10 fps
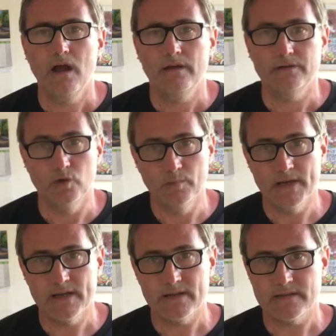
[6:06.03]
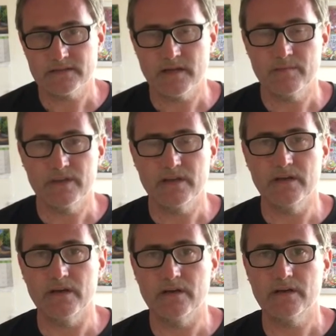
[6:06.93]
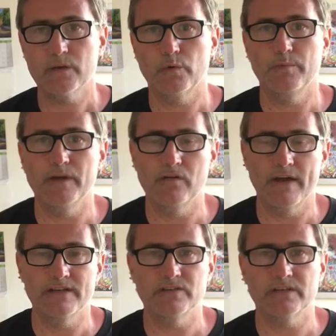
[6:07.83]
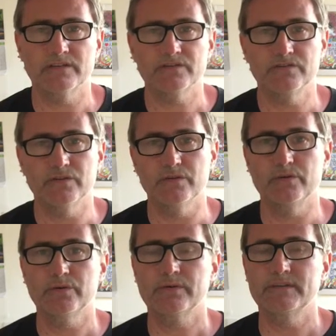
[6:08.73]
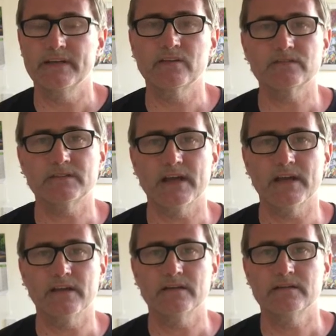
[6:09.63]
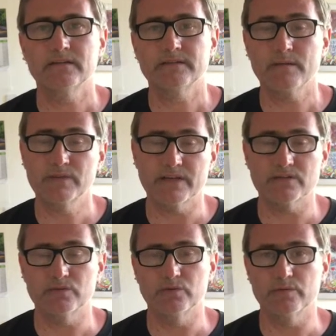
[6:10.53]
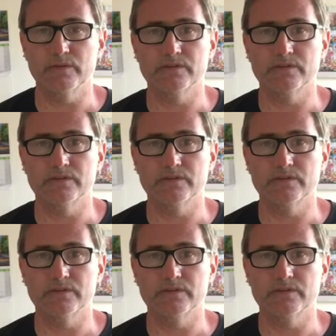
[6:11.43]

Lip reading: Normally at this time of the year we'd be arranging to do the Deon's Day table tennis tournament